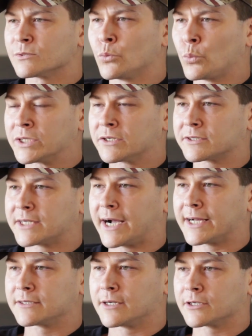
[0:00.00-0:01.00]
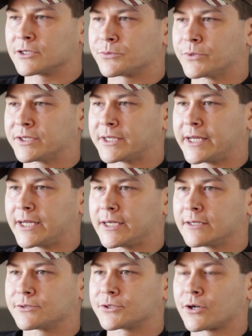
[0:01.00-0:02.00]
when you're diagnosed with
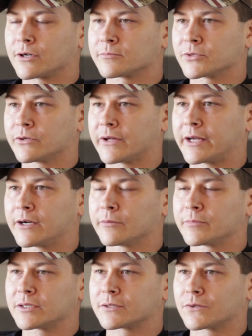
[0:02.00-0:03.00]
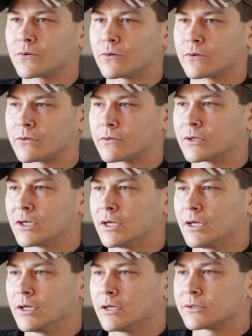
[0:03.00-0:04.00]
a terminal ailment or
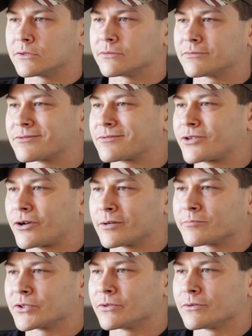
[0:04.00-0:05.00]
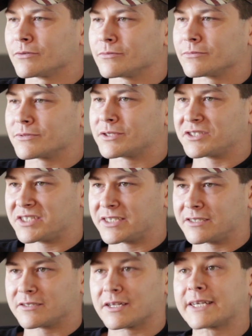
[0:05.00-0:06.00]
terminal
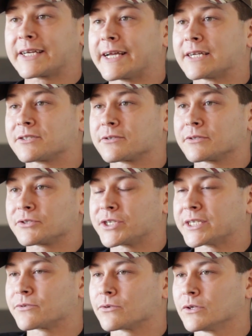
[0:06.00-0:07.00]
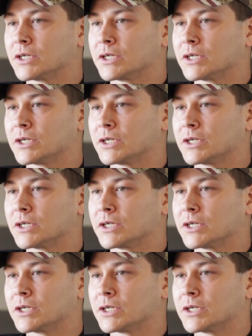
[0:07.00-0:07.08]
disease like cancer in general,